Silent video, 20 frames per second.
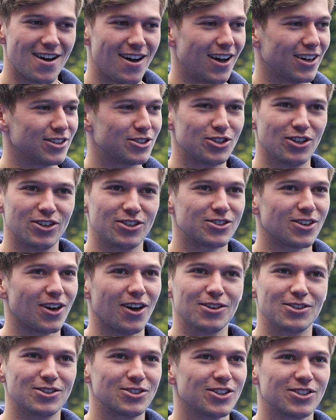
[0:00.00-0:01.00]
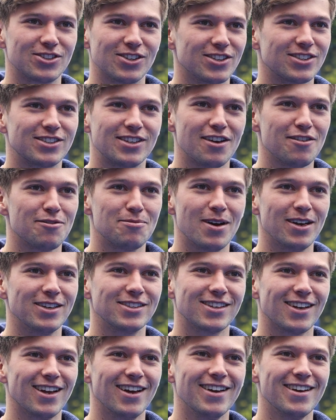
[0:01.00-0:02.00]
I was just a sieve
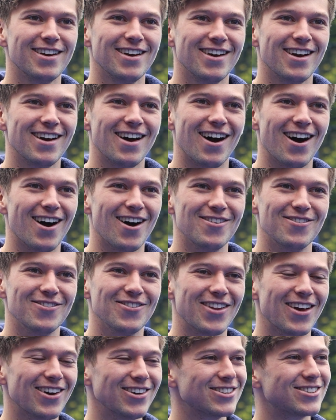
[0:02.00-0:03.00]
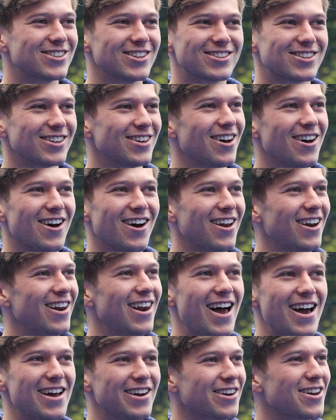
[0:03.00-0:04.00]
basically. There was just
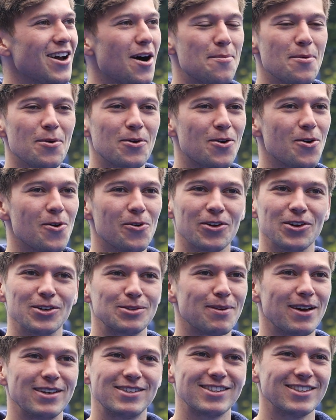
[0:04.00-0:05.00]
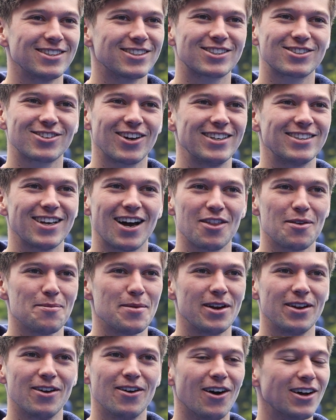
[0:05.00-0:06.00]
letting a couple corners basically just straight down the
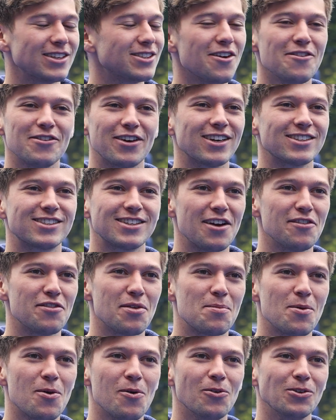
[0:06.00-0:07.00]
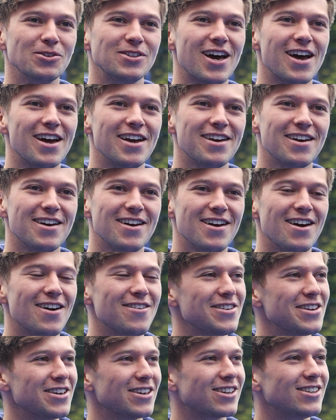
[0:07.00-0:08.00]
middle. I don't think I saved the ball all day.
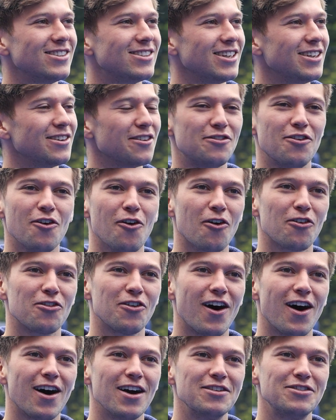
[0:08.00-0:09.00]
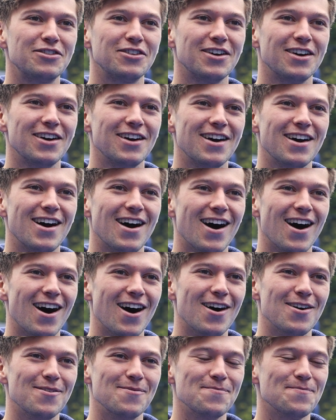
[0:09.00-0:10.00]
I mean, I conceded 4 or 5.
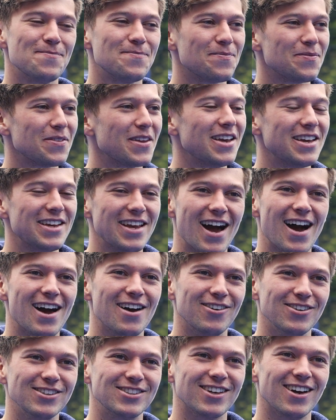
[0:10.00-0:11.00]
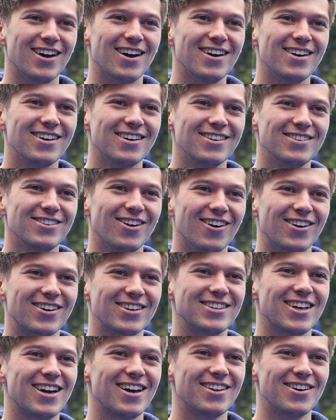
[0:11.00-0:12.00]
Yeah, it was not a
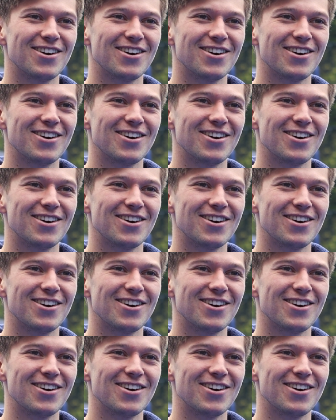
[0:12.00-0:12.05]
good day at